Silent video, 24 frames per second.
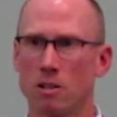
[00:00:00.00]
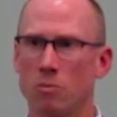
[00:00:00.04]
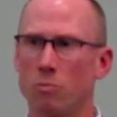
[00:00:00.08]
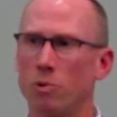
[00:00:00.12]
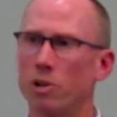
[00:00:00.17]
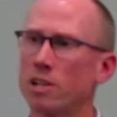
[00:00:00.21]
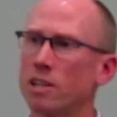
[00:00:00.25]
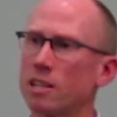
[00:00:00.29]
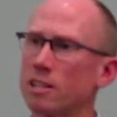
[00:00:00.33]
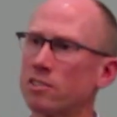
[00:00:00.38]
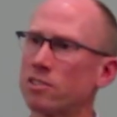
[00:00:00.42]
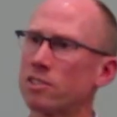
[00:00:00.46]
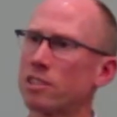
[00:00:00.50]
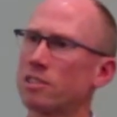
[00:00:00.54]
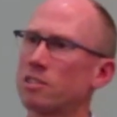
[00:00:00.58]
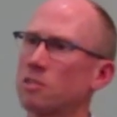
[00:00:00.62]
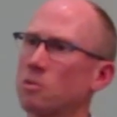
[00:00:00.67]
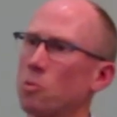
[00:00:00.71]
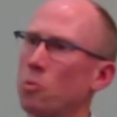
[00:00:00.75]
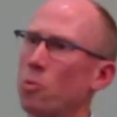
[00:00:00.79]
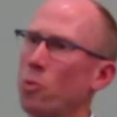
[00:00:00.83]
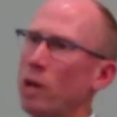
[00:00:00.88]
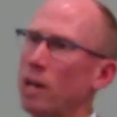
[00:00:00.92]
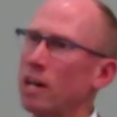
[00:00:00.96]
one of the six
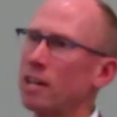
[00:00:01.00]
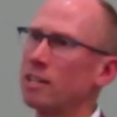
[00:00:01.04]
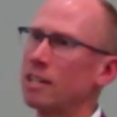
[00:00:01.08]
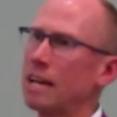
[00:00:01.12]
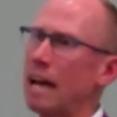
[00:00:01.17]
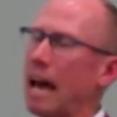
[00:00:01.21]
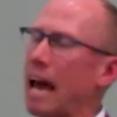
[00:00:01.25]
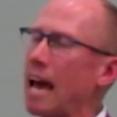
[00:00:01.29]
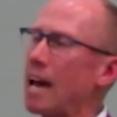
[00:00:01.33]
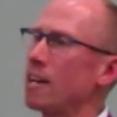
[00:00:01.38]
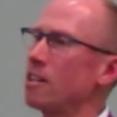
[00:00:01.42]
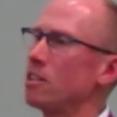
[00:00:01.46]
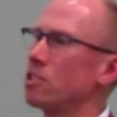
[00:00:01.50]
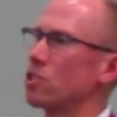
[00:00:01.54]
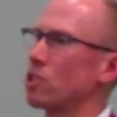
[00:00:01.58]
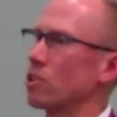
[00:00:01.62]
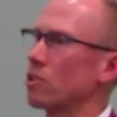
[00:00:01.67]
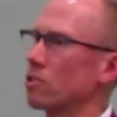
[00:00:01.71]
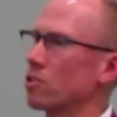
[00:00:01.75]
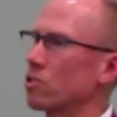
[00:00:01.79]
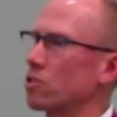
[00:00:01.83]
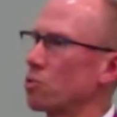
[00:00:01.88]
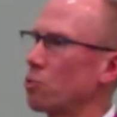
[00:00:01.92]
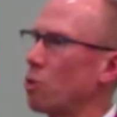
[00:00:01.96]
winged
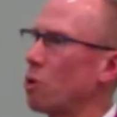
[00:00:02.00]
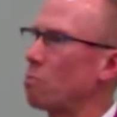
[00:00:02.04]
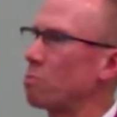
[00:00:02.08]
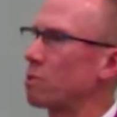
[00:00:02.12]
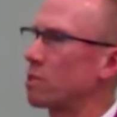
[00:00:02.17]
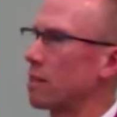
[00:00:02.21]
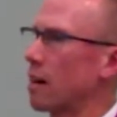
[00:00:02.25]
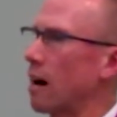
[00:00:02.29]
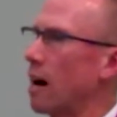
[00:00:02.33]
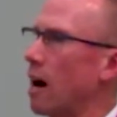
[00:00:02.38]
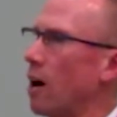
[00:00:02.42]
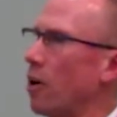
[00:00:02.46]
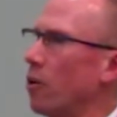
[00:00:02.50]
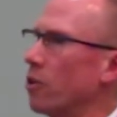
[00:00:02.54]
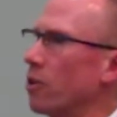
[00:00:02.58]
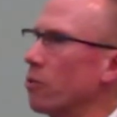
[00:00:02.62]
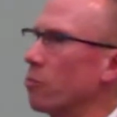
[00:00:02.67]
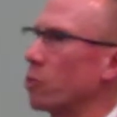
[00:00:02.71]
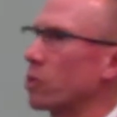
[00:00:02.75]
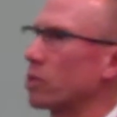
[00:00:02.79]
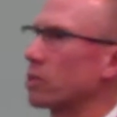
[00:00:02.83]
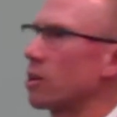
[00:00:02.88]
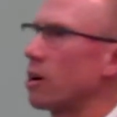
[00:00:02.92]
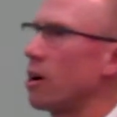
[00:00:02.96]
angels swooped down
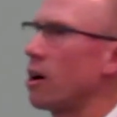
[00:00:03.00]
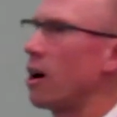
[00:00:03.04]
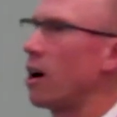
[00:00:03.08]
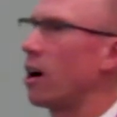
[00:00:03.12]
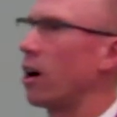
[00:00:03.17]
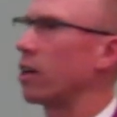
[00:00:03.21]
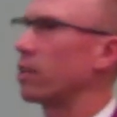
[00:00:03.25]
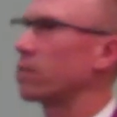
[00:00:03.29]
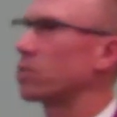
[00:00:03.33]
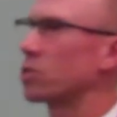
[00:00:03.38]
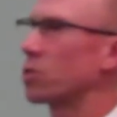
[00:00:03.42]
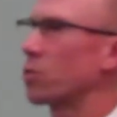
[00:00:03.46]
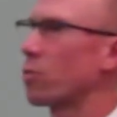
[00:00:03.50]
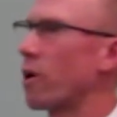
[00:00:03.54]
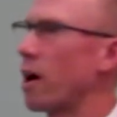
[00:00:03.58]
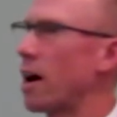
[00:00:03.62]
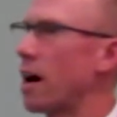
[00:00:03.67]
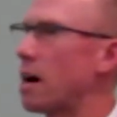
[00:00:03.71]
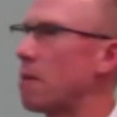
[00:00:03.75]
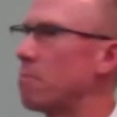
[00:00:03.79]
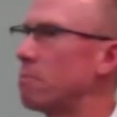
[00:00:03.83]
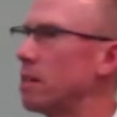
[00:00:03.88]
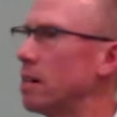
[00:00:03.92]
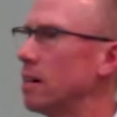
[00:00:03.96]
and with tongs
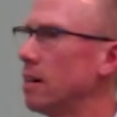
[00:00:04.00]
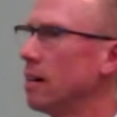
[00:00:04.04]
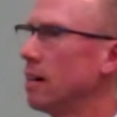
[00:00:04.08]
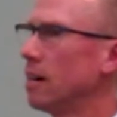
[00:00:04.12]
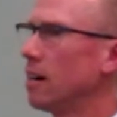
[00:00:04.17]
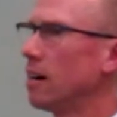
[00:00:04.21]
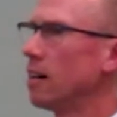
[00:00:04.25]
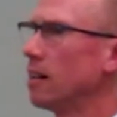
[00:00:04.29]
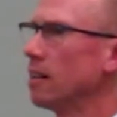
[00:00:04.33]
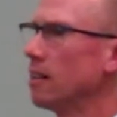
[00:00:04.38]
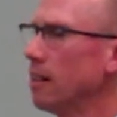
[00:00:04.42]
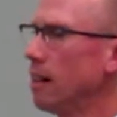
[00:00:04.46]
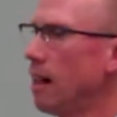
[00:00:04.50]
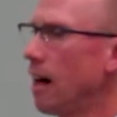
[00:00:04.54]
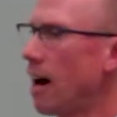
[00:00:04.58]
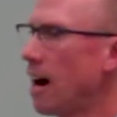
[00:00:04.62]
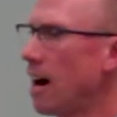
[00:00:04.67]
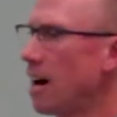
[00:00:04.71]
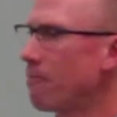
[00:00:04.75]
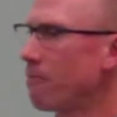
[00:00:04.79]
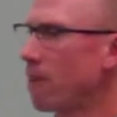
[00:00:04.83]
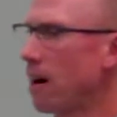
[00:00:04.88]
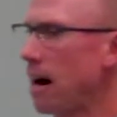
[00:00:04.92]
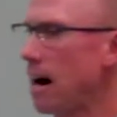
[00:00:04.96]
grabbed a
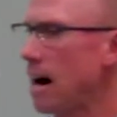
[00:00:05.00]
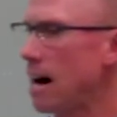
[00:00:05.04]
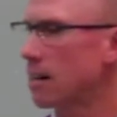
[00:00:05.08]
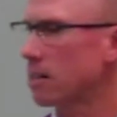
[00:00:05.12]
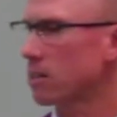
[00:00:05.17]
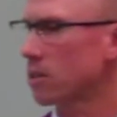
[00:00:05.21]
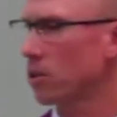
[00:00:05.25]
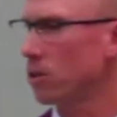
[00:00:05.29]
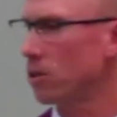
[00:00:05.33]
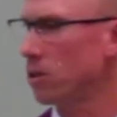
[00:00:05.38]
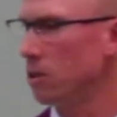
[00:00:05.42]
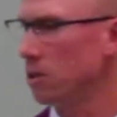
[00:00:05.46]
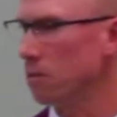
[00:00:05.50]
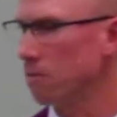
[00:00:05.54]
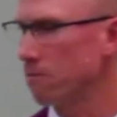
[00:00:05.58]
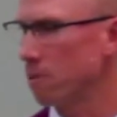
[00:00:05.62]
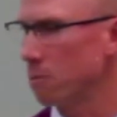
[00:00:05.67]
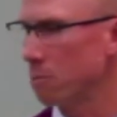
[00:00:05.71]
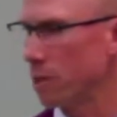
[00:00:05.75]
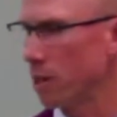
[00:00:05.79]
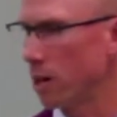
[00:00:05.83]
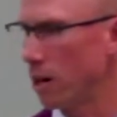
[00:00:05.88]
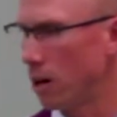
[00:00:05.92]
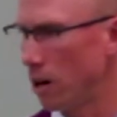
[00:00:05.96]
live hot coal
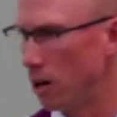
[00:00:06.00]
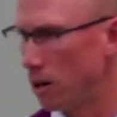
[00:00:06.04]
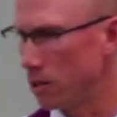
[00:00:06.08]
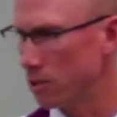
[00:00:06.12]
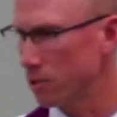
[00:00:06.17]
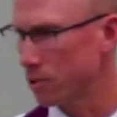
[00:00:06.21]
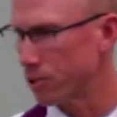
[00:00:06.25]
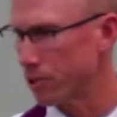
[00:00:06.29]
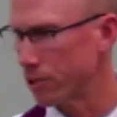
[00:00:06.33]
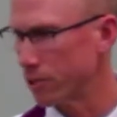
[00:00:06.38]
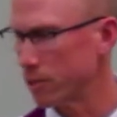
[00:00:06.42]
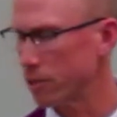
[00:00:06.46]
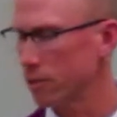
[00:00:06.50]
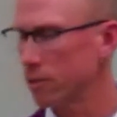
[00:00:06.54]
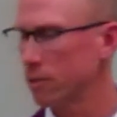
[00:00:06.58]
from the altar.